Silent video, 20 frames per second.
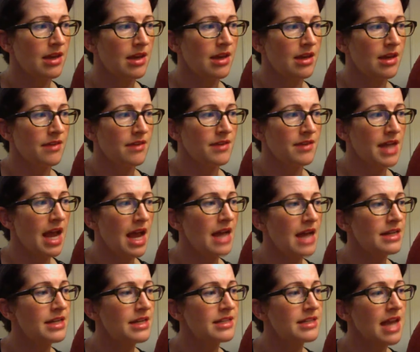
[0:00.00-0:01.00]
That had
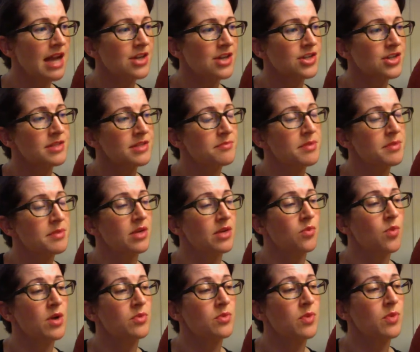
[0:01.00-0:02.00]
his actions been
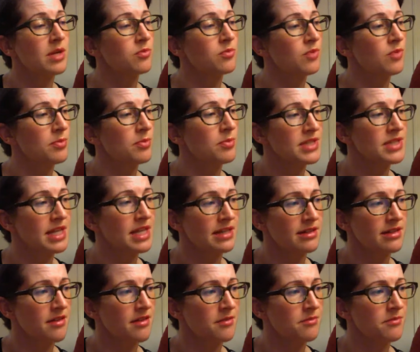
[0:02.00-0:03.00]
what Wickham represented
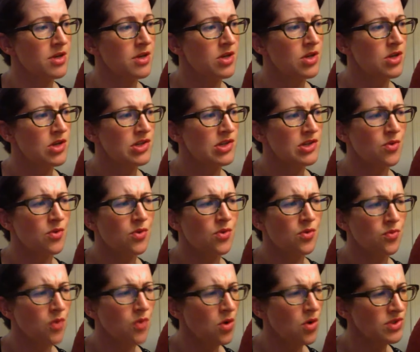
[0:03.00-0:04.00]
them, so
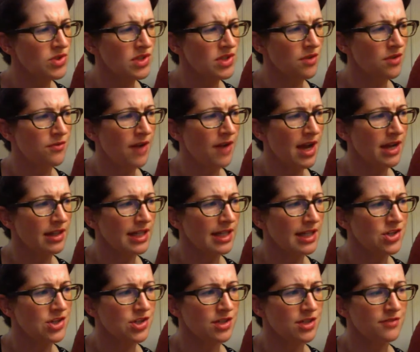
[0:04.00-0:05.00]
gross a
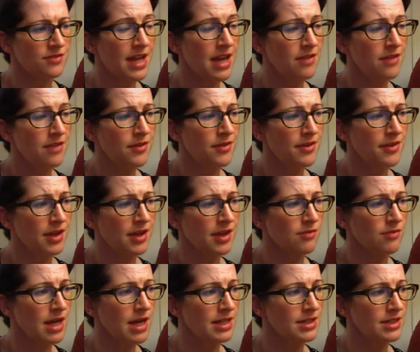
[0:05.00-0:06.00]
violation of everything
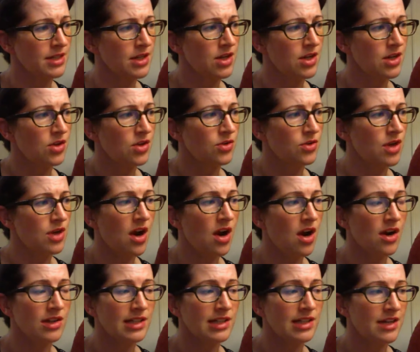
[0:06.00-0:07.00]
right could
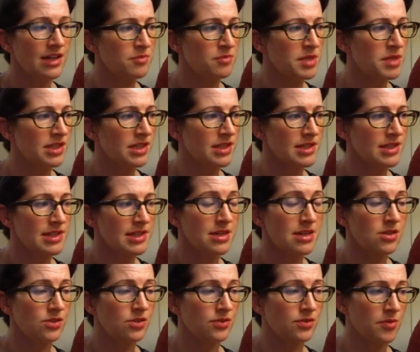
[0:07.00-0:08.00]
hardly have been
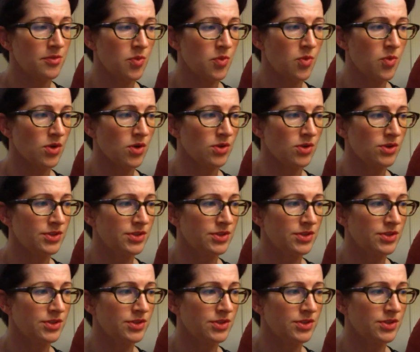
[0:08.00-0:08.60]
concealed from the world,